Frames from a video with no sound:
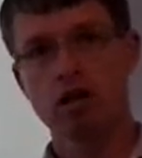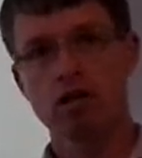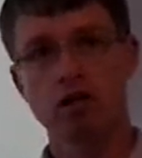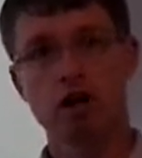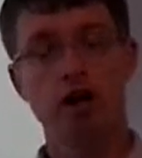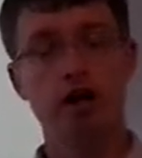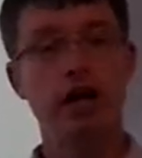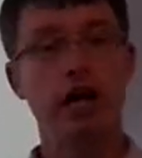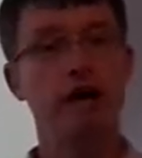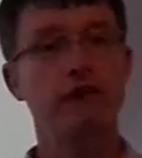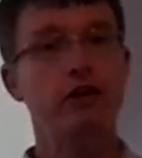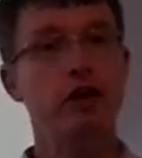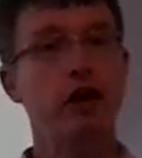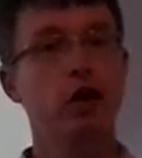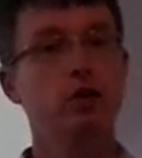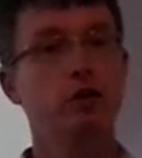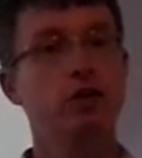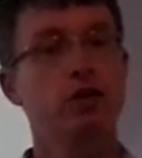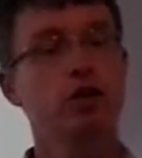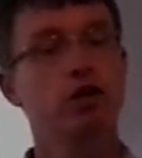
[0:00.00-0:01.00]
TOGAF
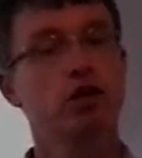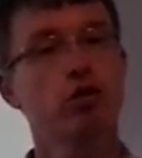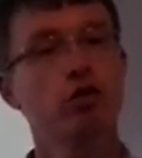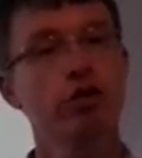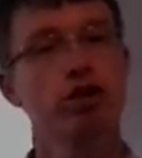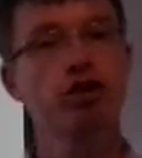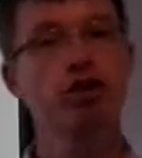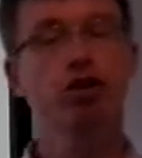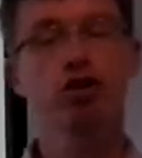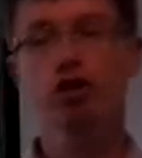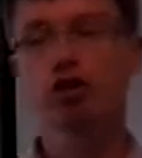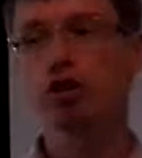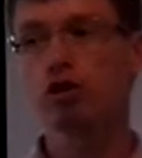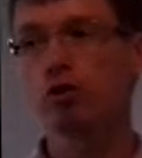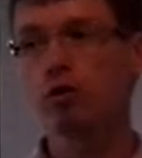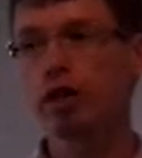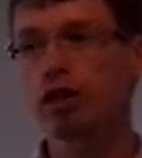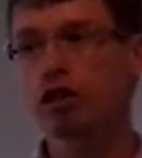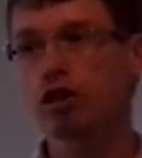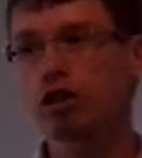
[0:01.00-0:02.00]
helps us to reduce
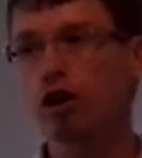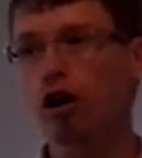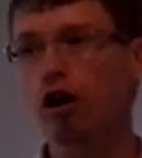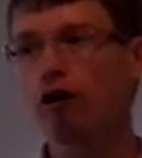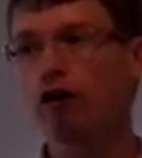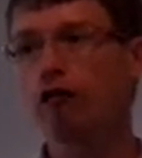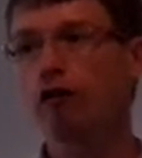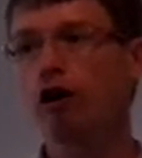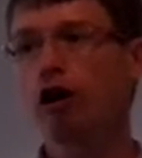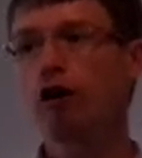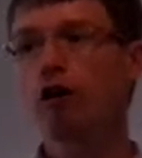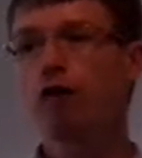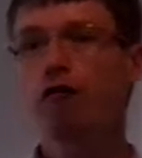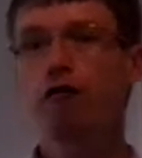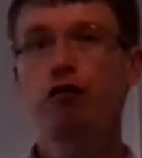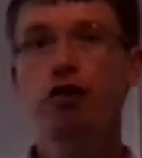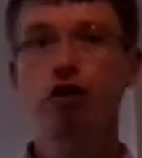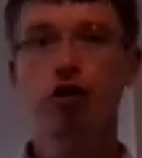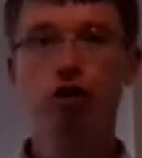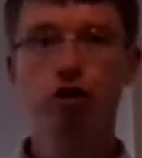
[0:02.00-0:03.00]
the risk of
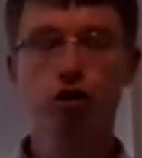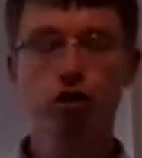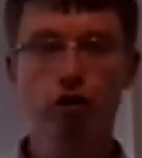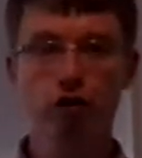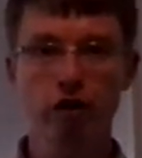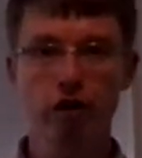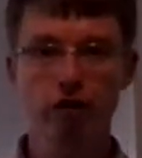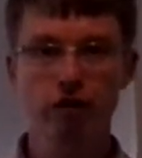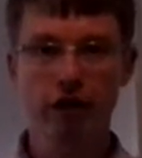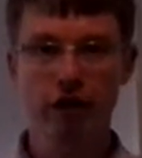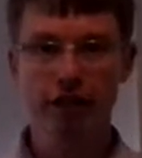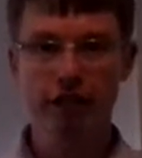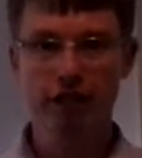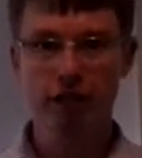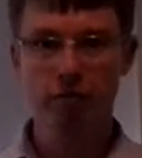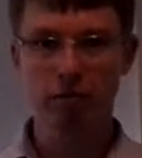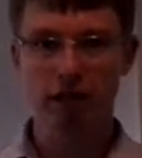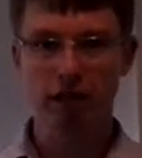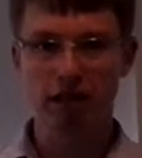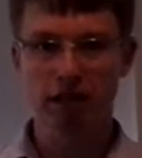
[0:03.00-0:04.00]
future
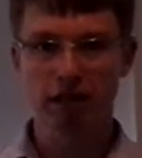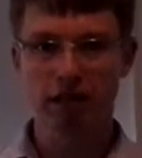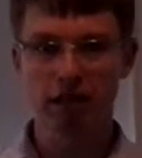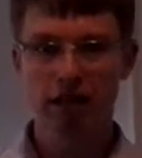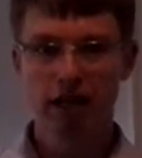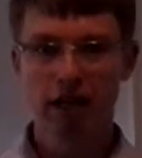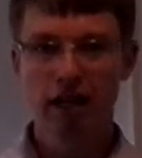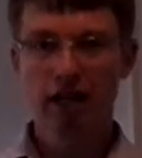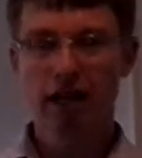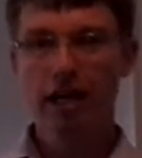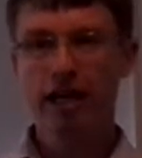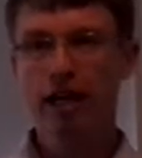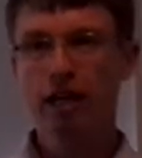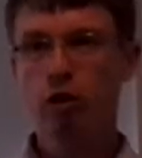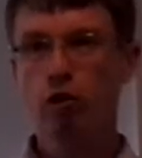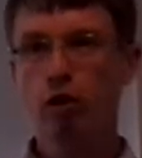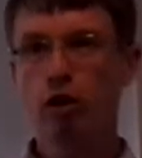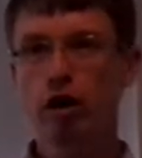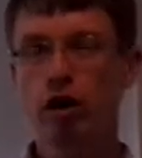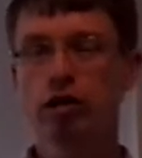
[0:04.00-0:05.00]
investment. In
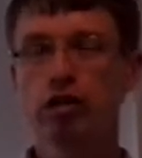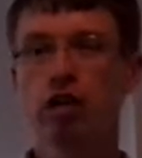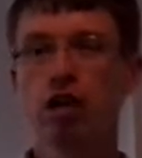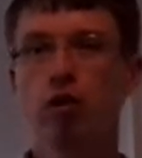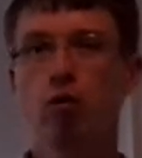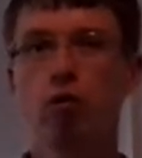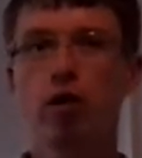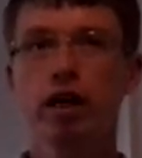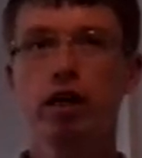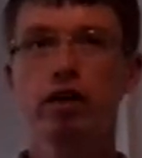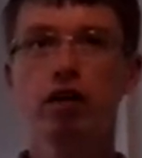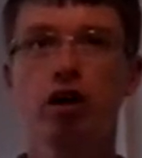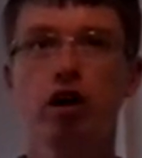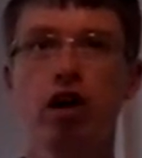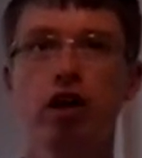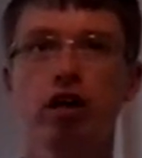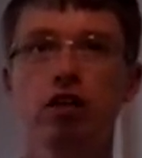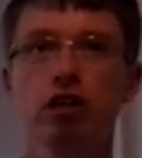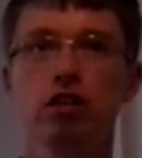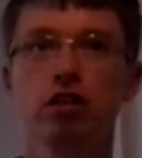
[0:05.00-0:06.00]
other words, we're
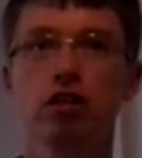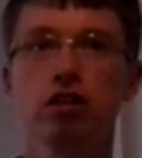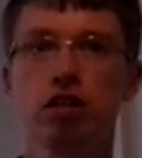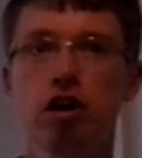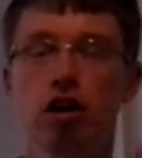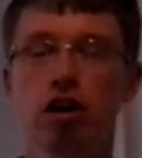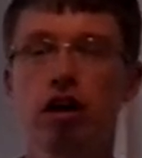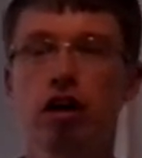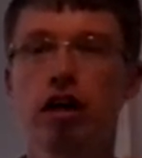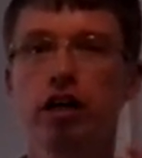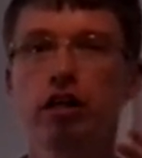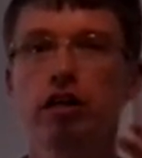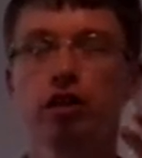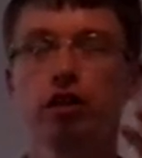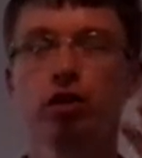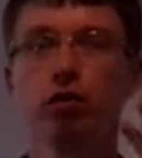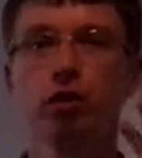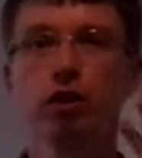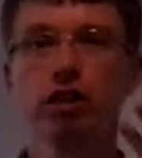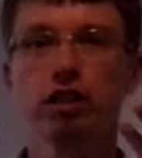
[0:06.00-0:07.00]
not tied
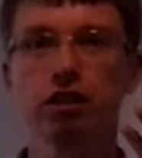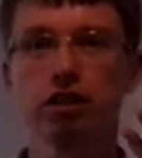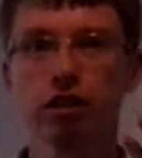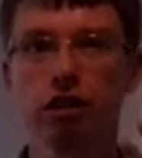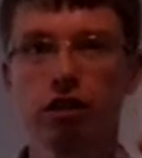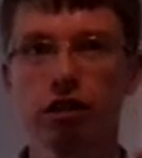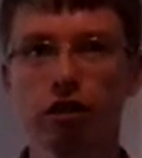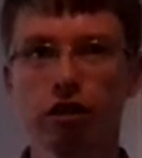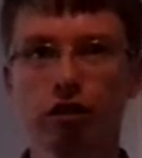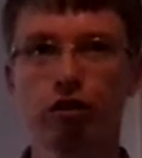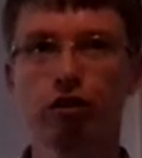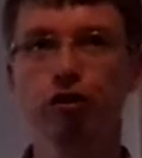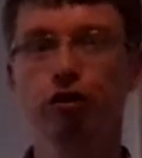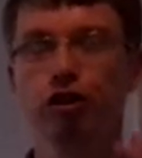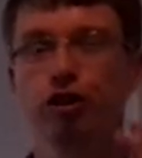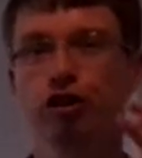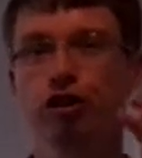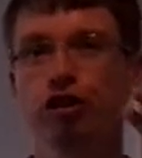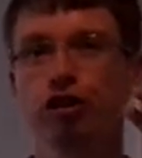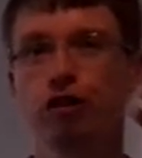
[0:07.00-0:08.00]
to a
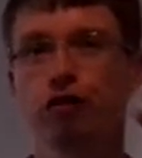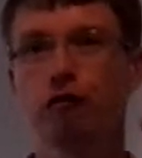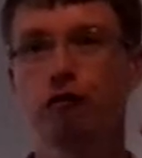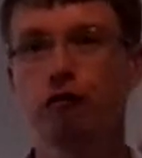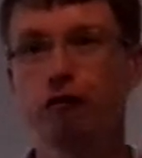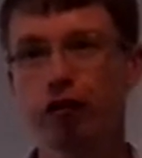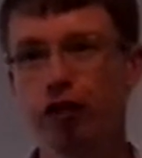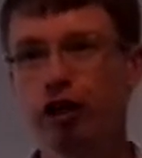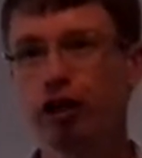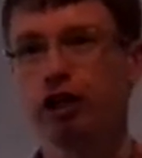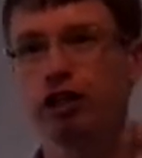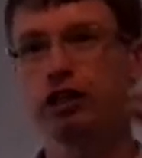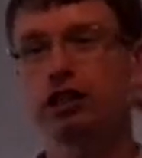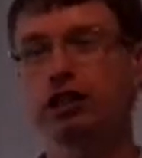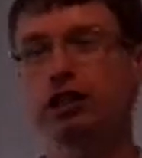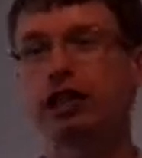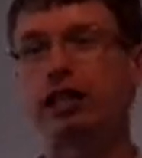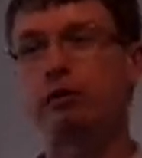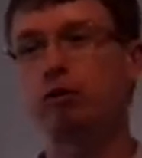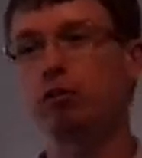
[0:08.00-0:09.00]

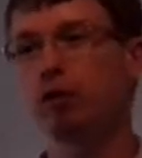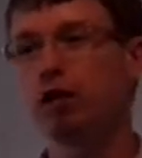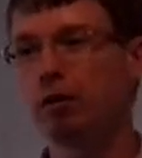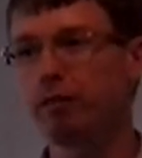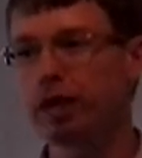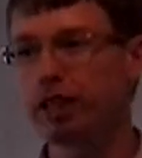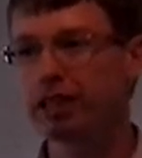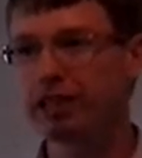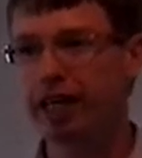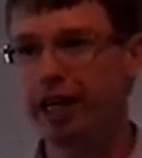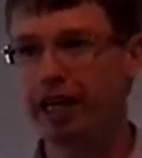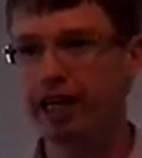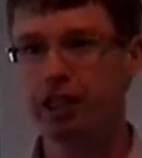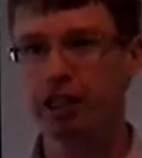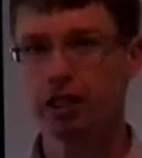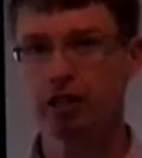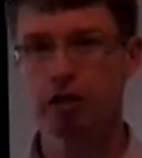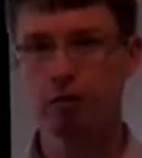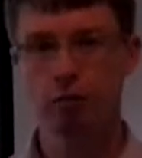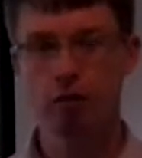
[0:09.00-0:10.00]
solution-first
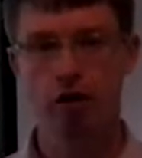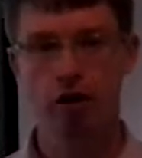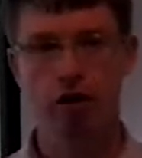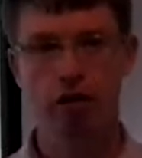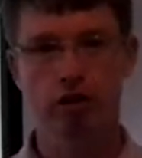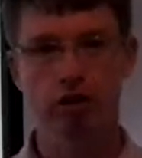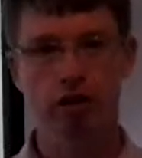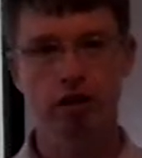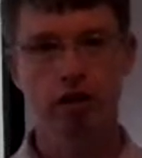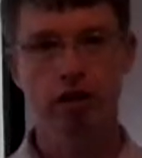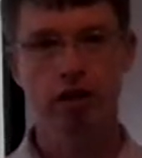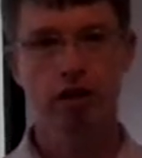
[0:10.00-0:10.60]
implementation approach.